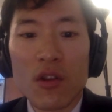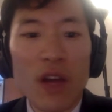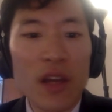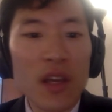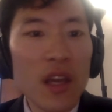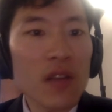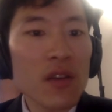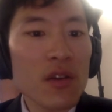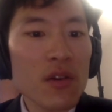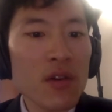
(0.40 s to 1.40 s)
No, I
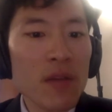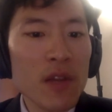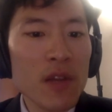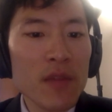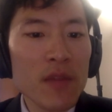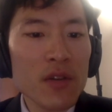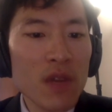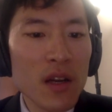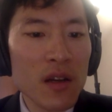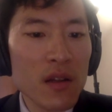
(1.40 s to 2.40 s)
can't hear you. I'm not
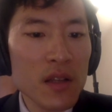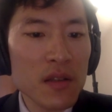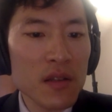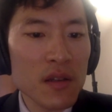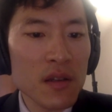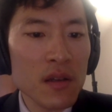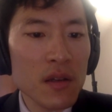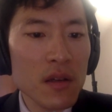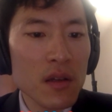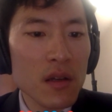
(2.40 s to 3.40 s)
sure why. Let's see.